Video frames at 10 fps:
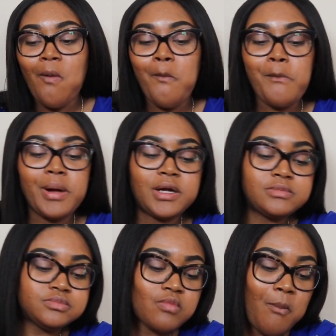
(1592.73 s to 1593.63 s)
But
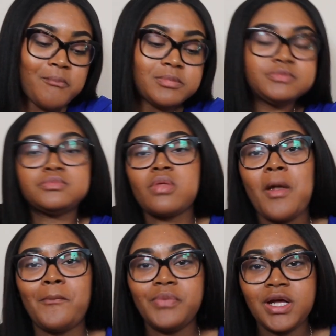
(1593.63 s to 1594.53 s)

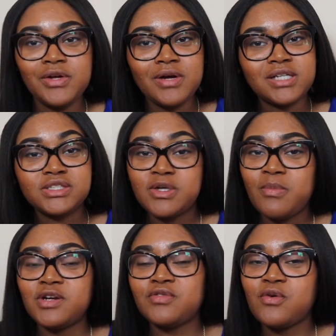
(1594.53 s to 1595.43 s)
thank you guys so
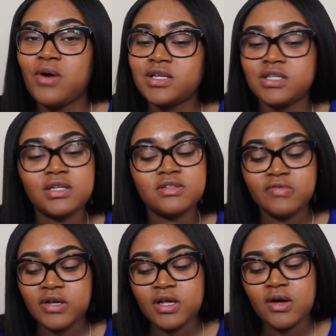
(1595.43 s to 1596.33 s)
much for watching this
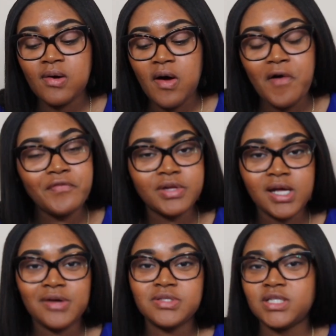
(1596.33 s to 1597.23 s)
video. Hopefully
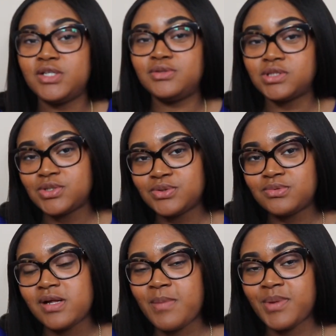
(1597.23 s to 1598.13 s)
I'll see you
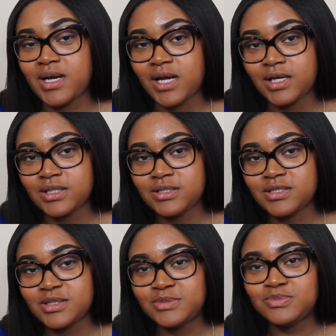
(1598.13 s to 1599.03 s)
soon in my next